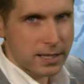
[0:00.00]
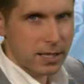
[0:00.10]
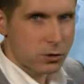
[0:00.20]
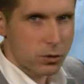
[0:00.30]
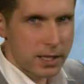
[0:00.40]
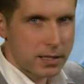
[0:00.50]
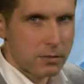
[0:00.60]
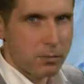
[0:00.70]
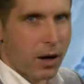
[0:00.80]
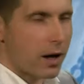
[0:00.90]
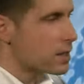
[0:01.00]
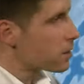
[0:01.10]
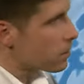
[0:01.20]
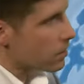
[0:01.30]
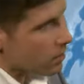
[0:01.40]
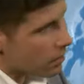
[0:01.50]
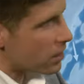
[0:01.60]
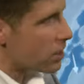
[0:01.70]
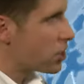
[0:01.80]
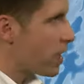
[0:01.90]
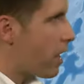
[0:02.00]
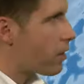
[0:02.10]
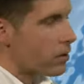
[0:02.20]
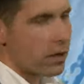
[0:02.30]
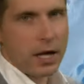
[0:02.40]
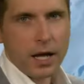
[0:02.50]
Central eastern parts, the shower